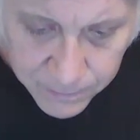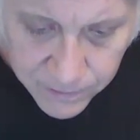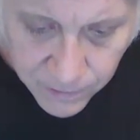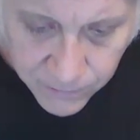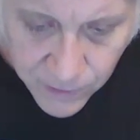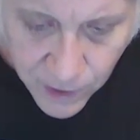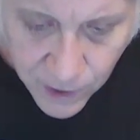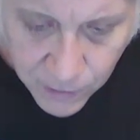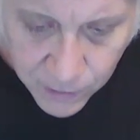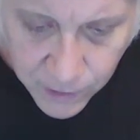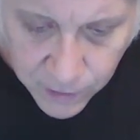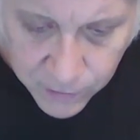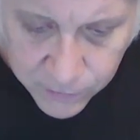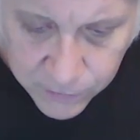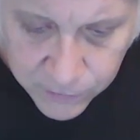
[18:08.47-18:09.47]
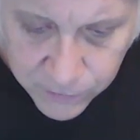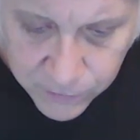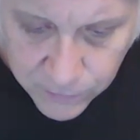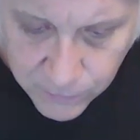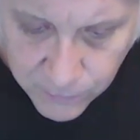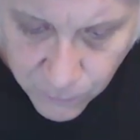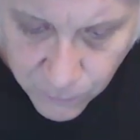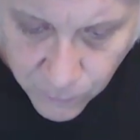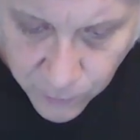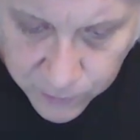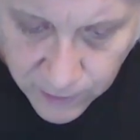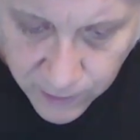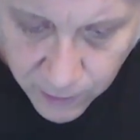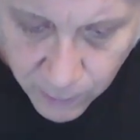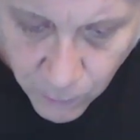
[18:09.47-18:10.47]
pimps of logos
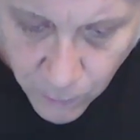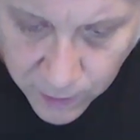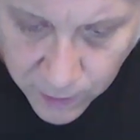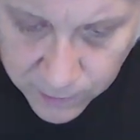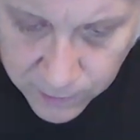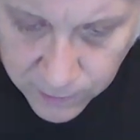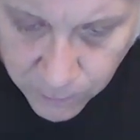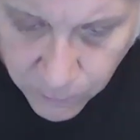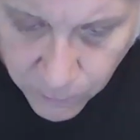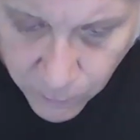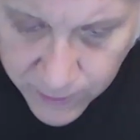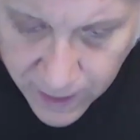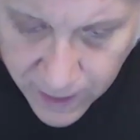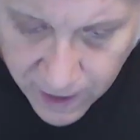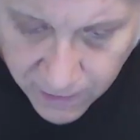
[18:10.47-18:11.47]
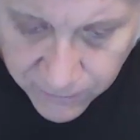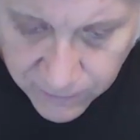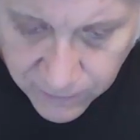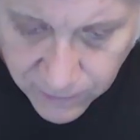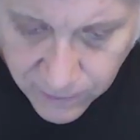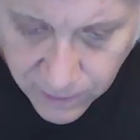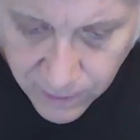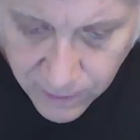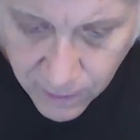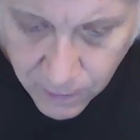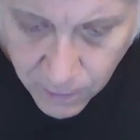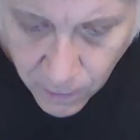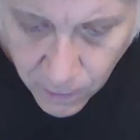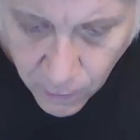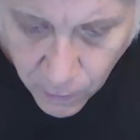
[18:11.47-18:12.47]
what they want. We have to
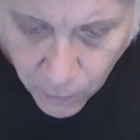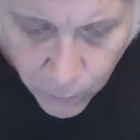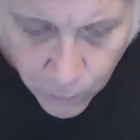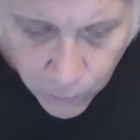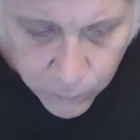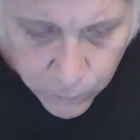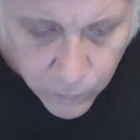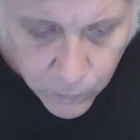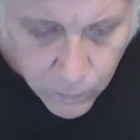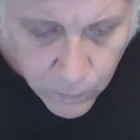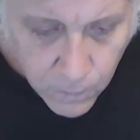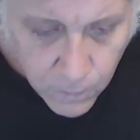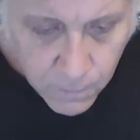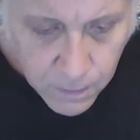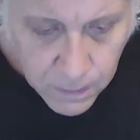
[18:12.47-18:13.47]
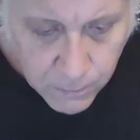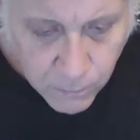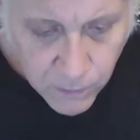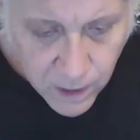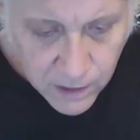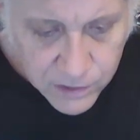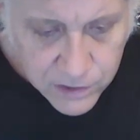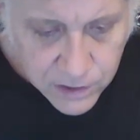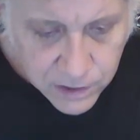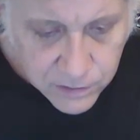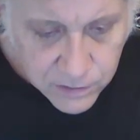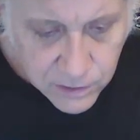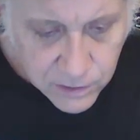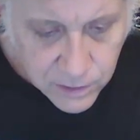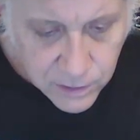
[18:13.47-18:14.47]
hold
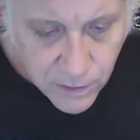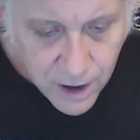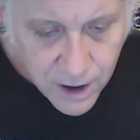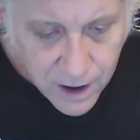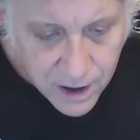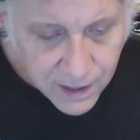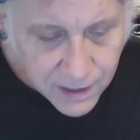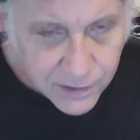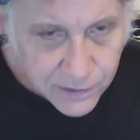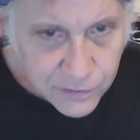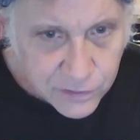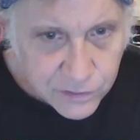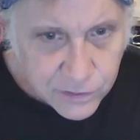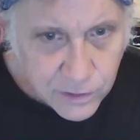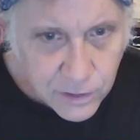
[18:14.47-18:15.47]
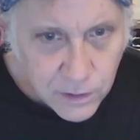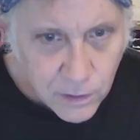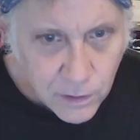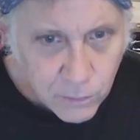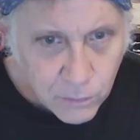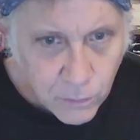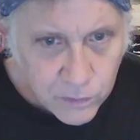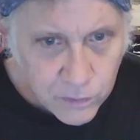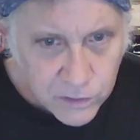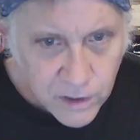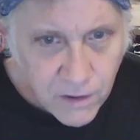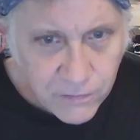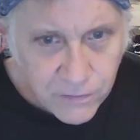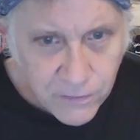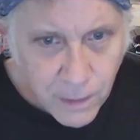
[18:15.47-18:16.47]
Russia to their highest
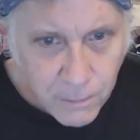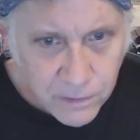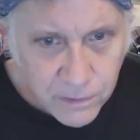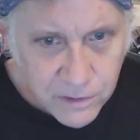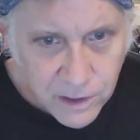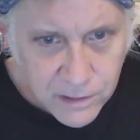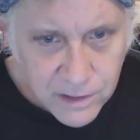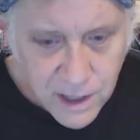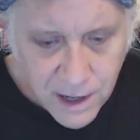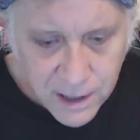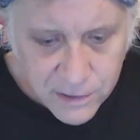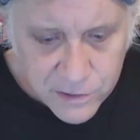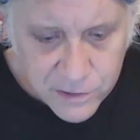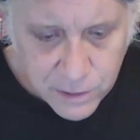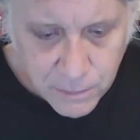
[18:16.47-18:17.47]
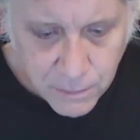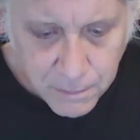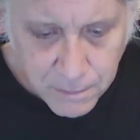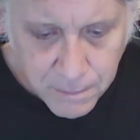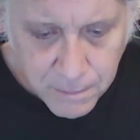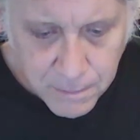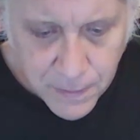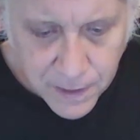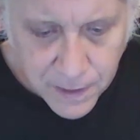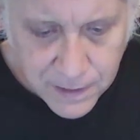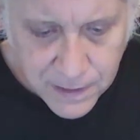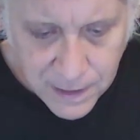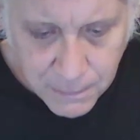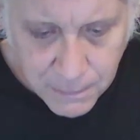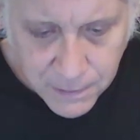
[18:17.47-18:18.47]
self-representation
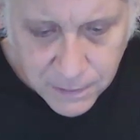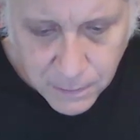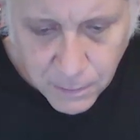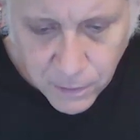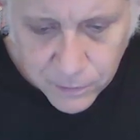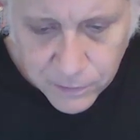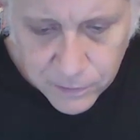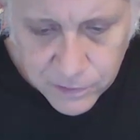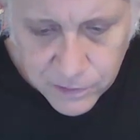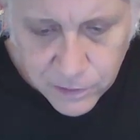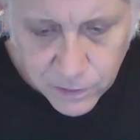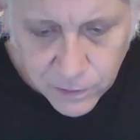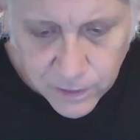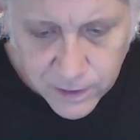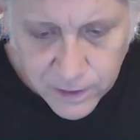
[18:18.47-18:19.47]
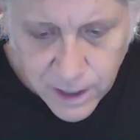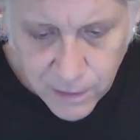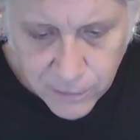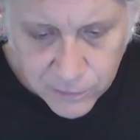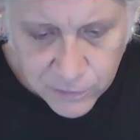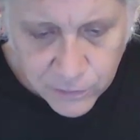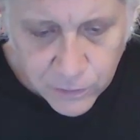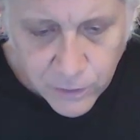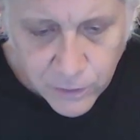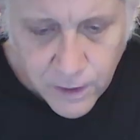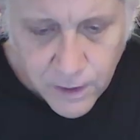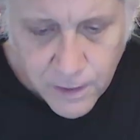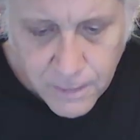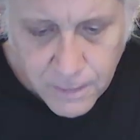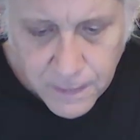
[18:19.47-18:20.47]
by keeping them on the Security
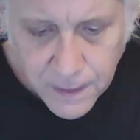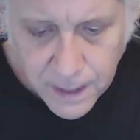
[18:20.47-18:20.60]
Council